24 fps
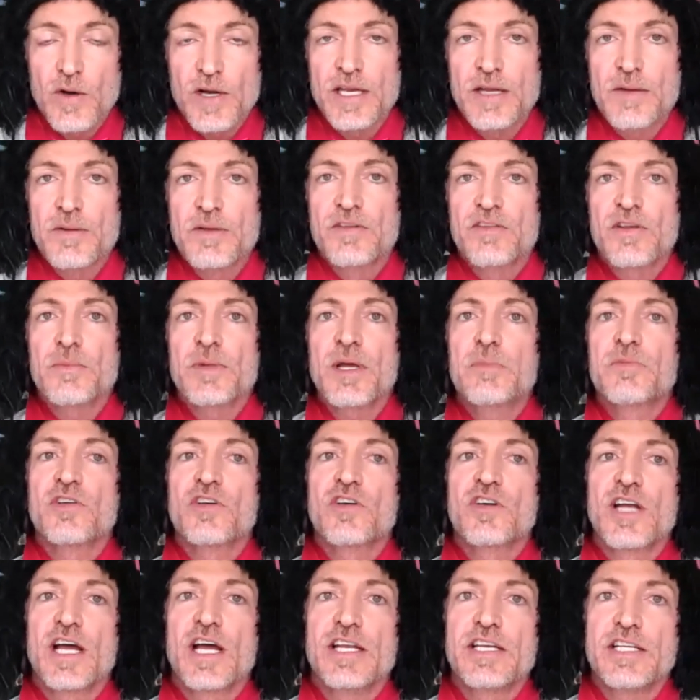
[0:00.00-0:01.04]
And it's sometimes a
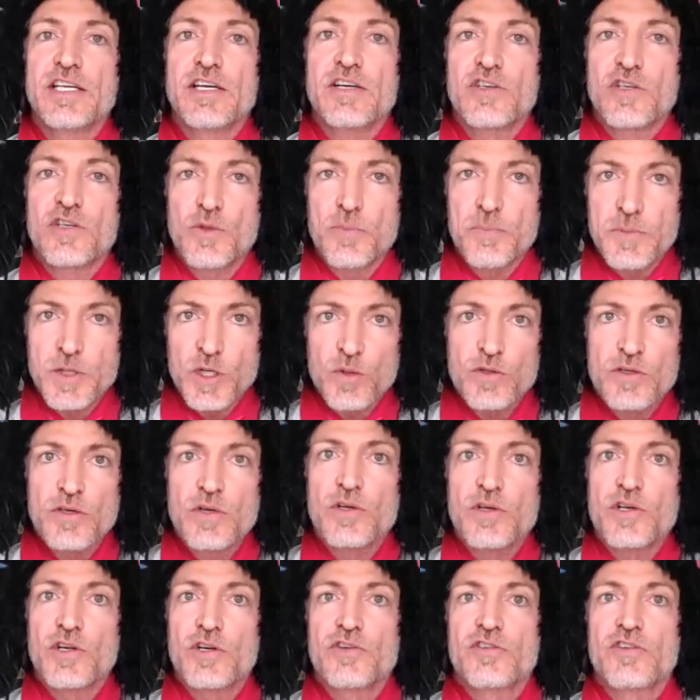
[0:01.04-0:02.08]
good idea to
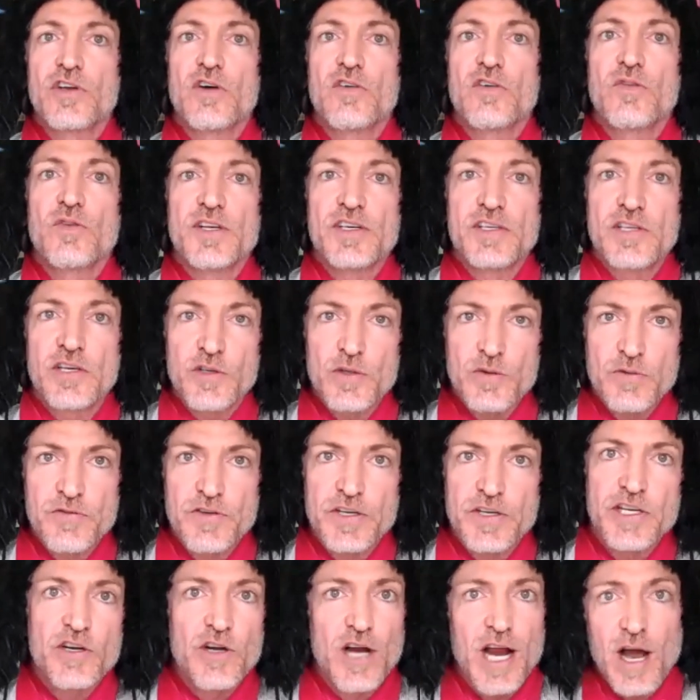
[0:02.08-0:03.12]
mute yourself until you
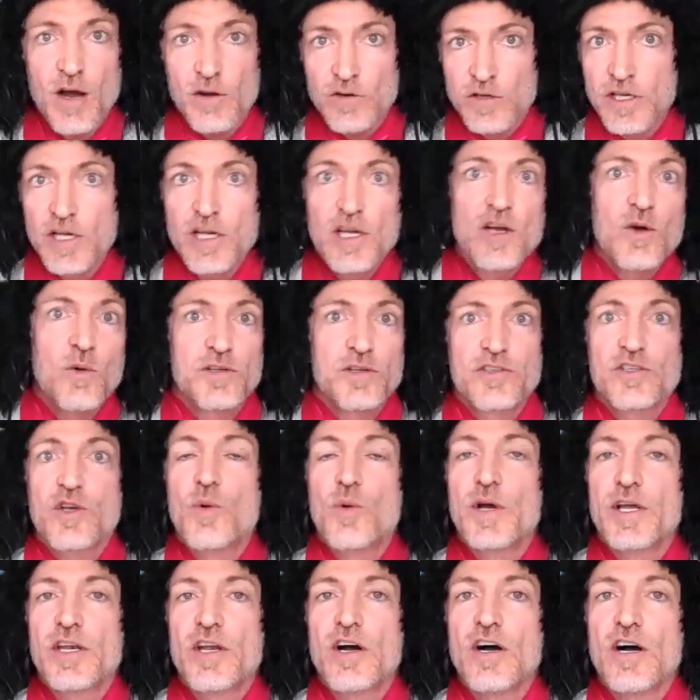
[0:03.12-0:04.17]
figure out what's
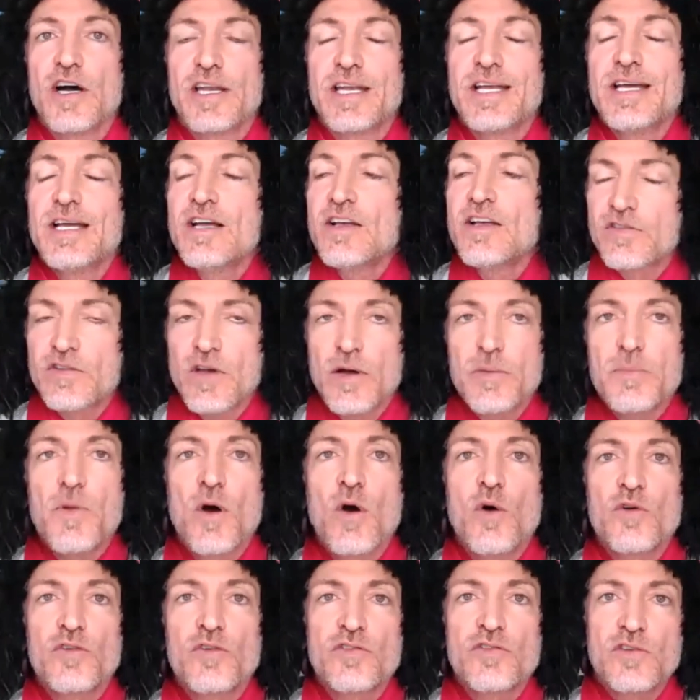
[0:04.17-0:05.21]
going on. Some
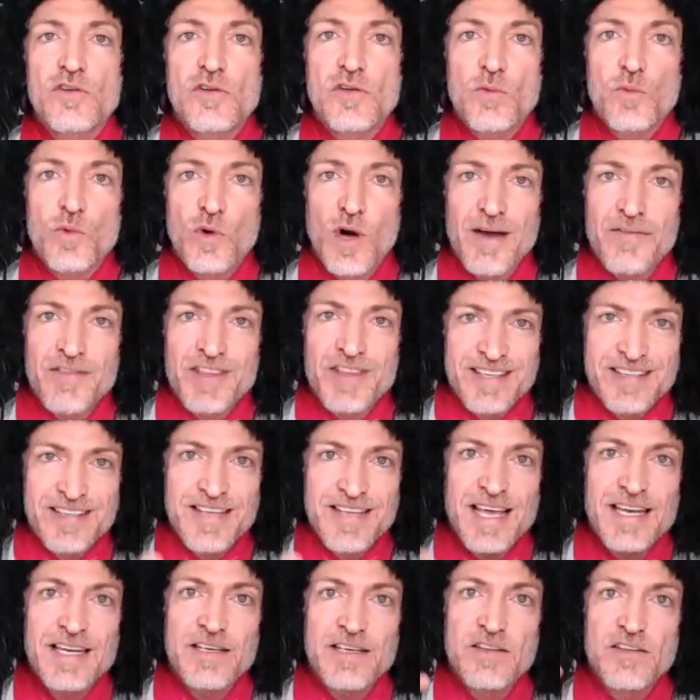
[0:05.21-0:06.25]
hosts will have the
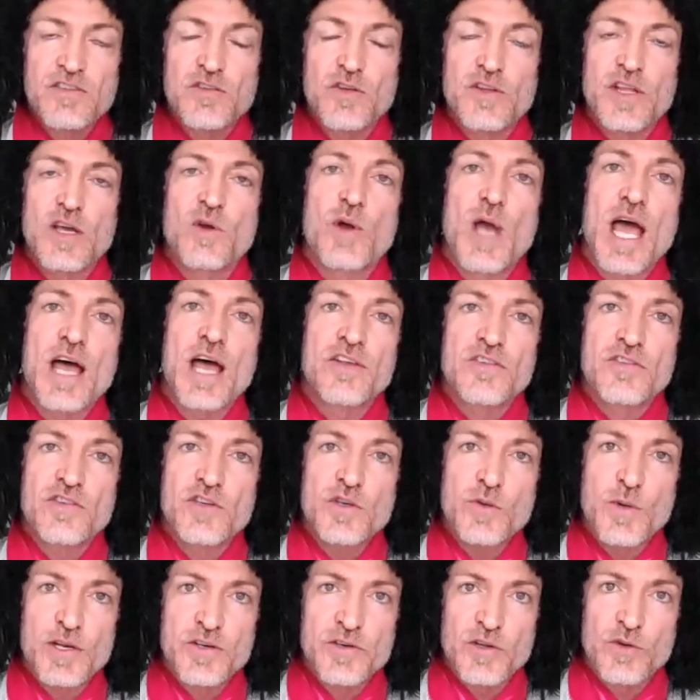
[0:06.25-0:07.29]
settings so that as
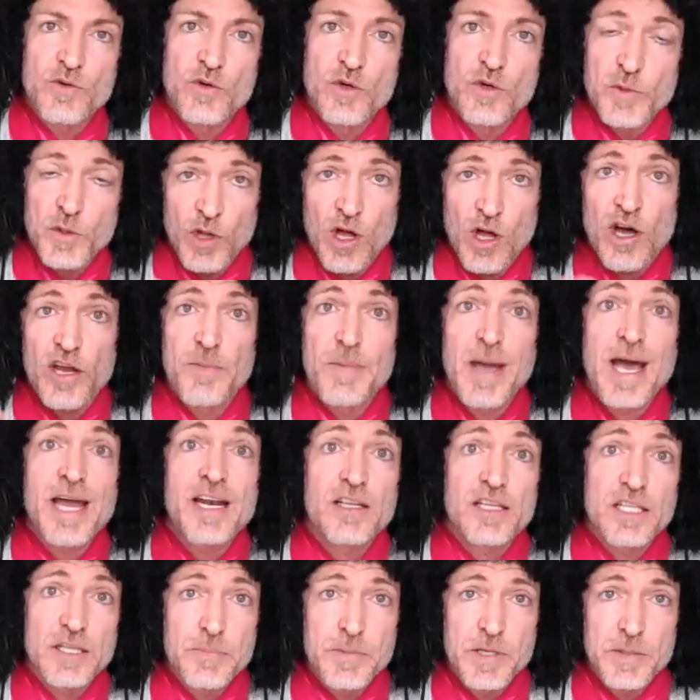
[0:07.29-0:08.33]
you enter the room, you will
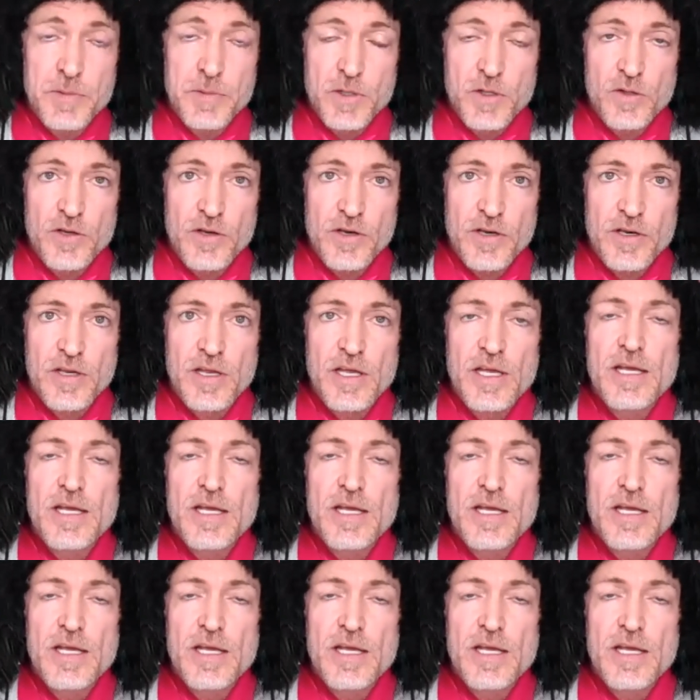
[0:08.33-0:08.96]
automatically be muted.